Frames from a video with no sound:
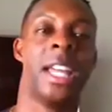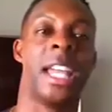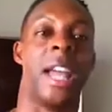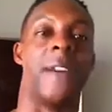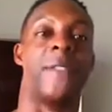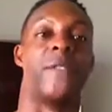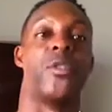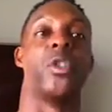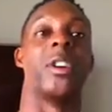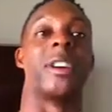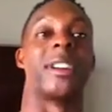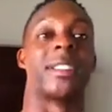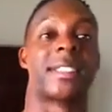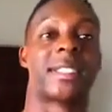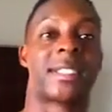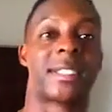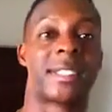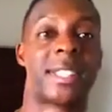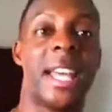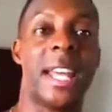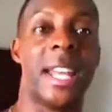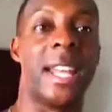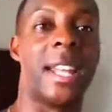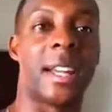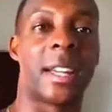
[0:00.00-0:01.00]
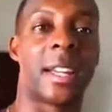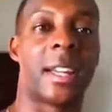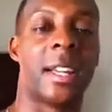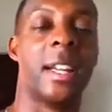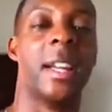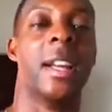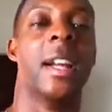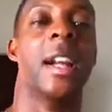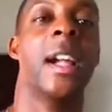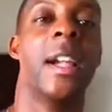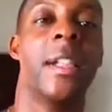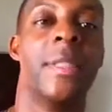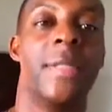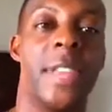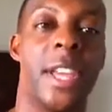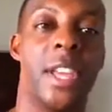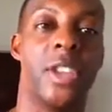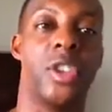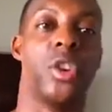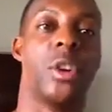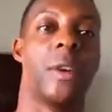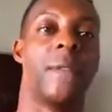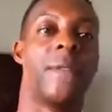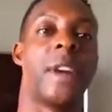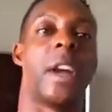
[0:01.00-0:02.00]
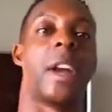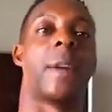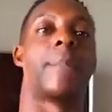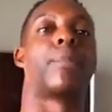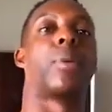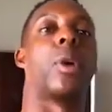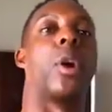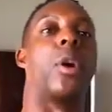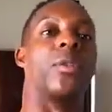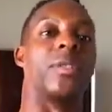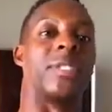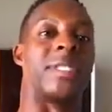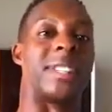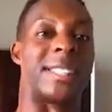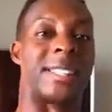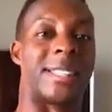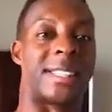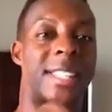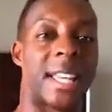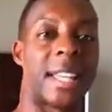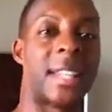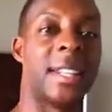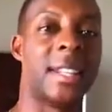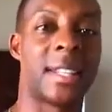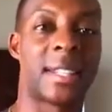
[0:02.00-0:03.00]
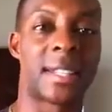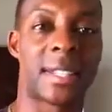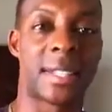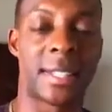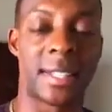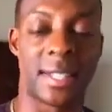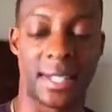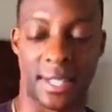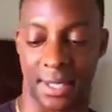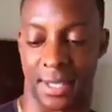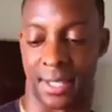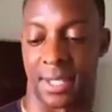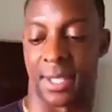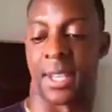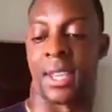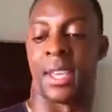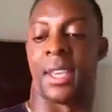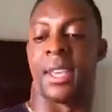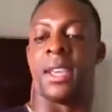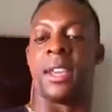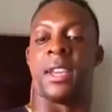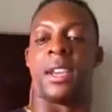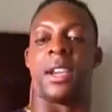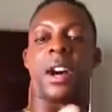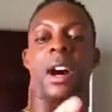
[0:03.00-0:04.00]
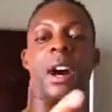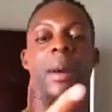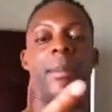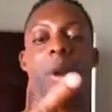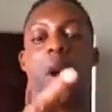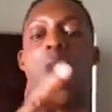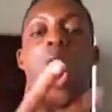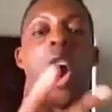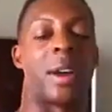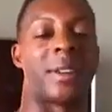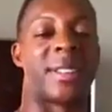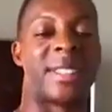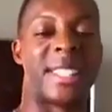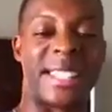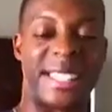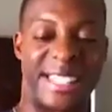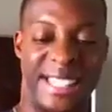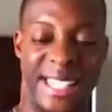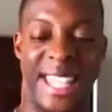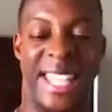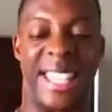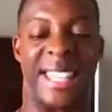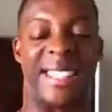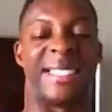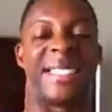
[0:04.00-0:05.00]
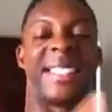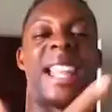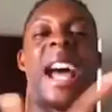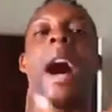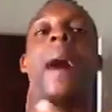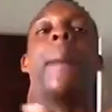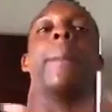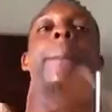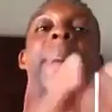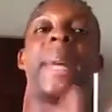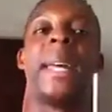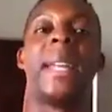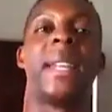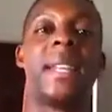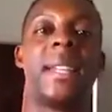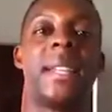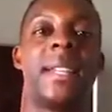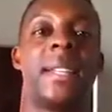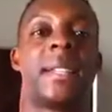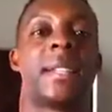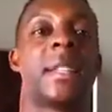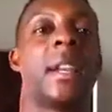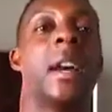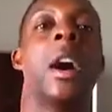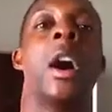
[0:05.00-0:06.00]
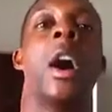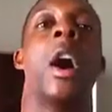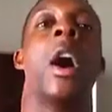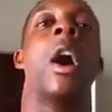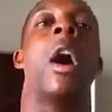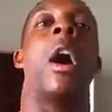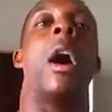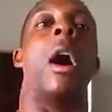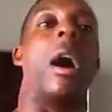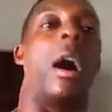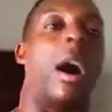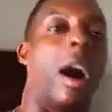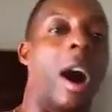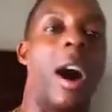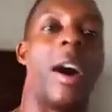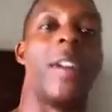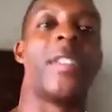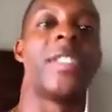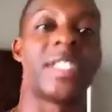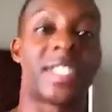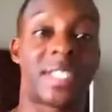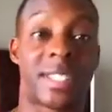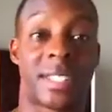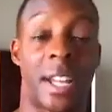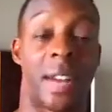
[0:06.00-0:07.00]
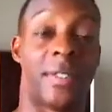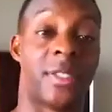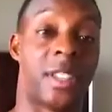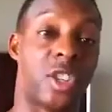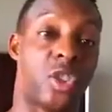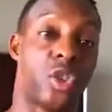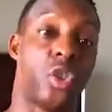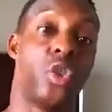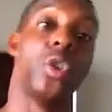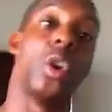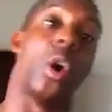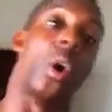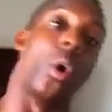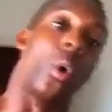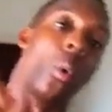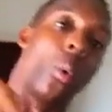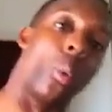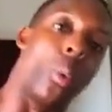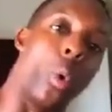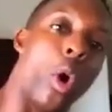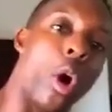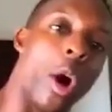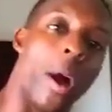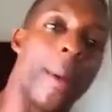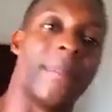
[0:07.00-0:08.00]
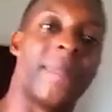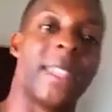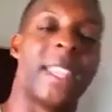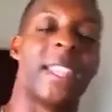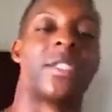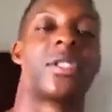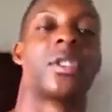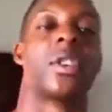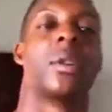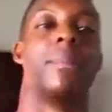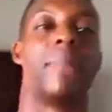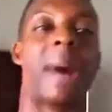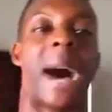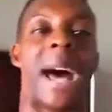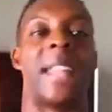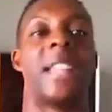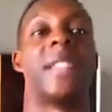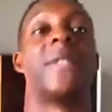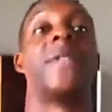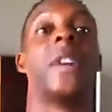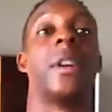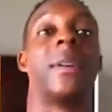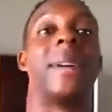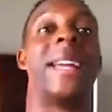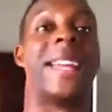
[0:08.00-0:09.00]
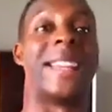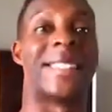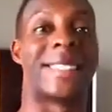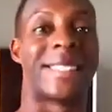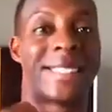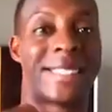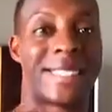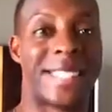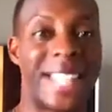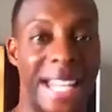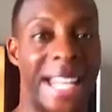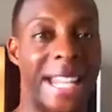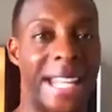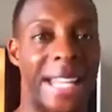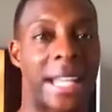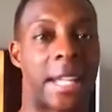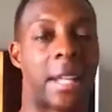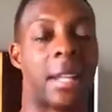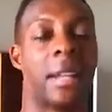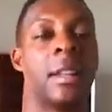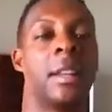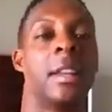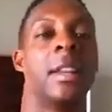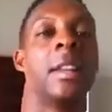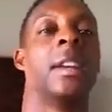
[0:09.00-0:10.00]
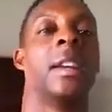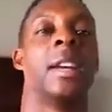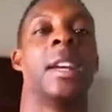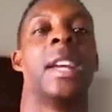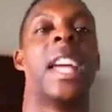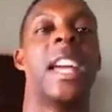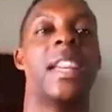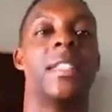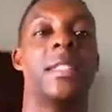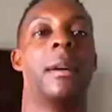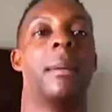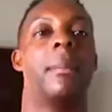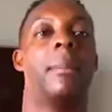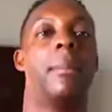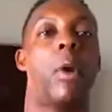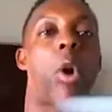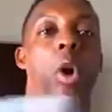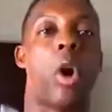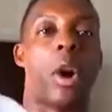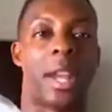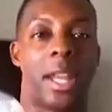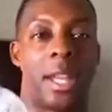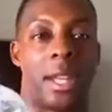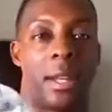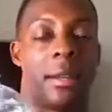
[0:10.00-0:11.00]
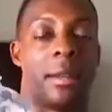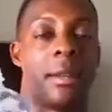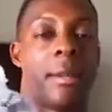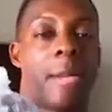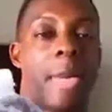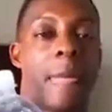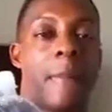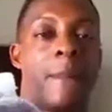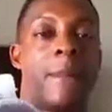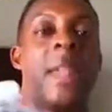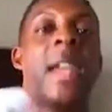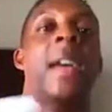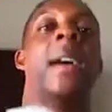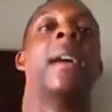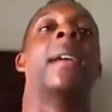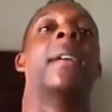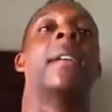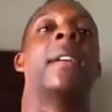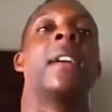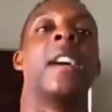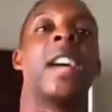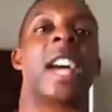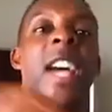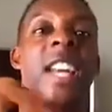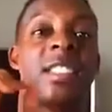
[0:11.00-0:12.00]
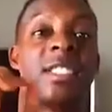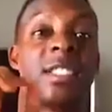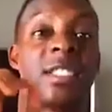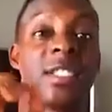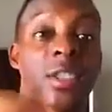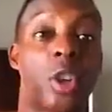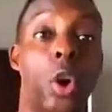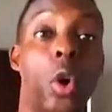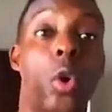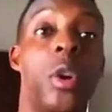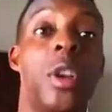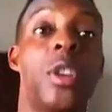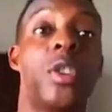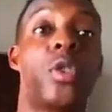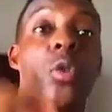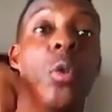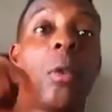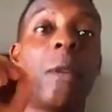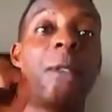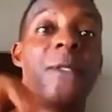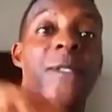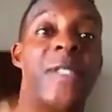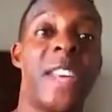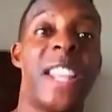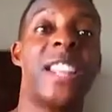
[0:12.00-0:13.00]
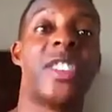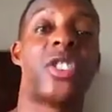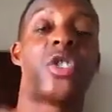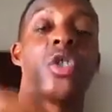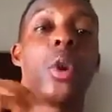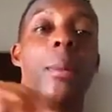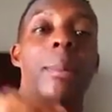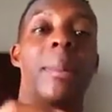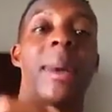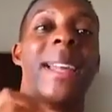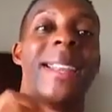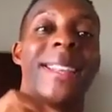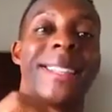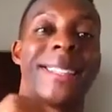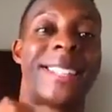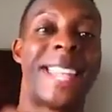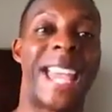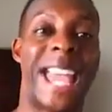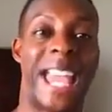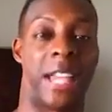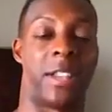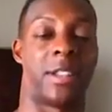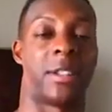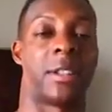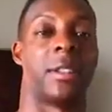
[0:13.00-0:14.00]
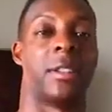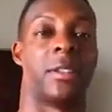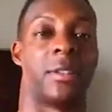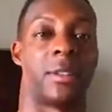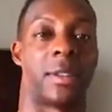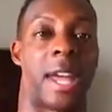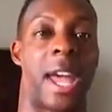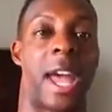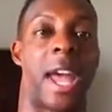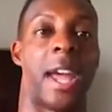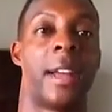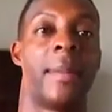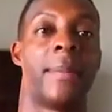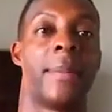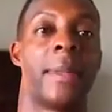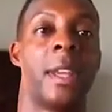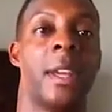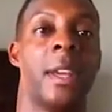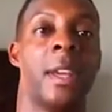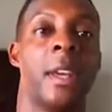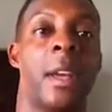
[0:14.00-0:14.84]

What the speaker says: If you're acidic, then you're very prone to sicknesses, heart disease, diabetes, all the stuff that you don't want is your body is very acidic. In the morning, as soon as you finish your meditation, okay,